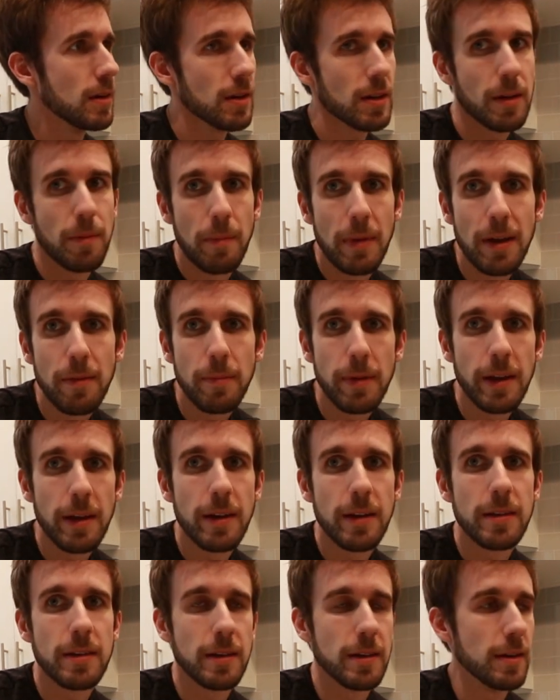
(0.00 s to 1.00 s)

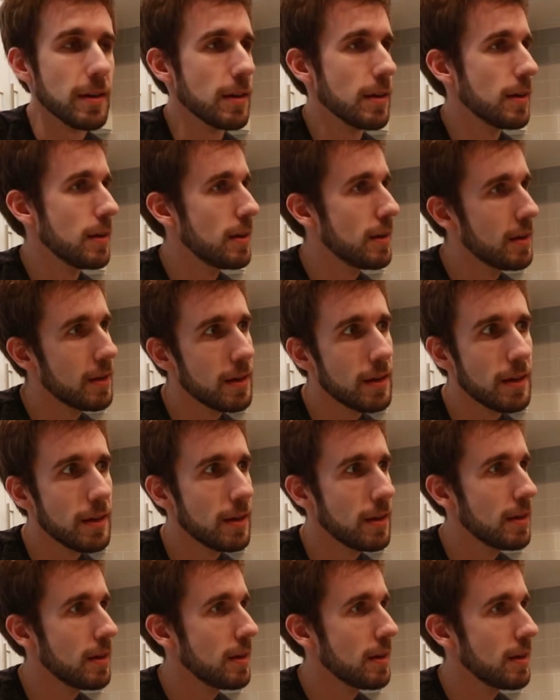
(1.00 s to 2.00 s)
commitment and
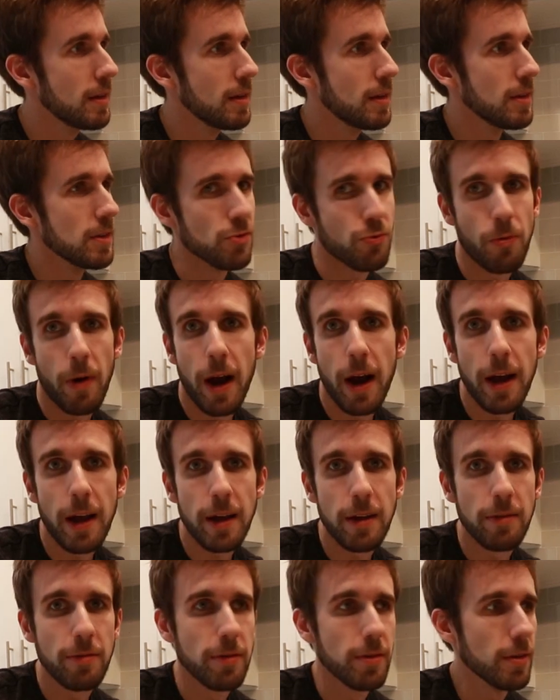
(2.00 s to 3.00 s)

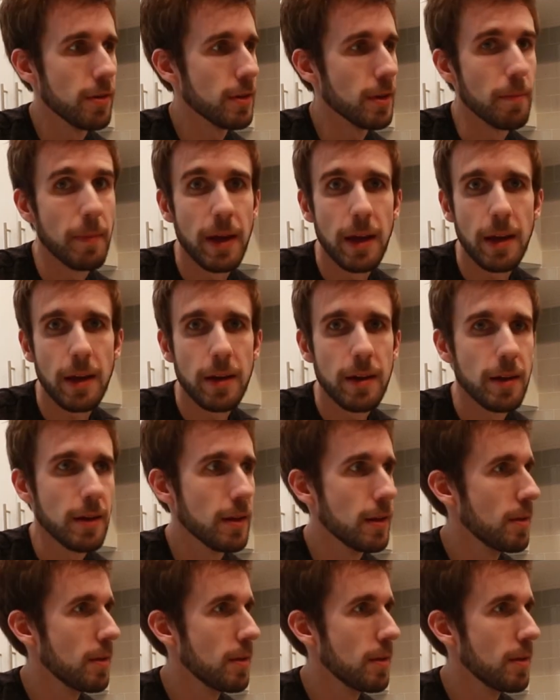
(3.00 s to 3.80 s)
drive to make,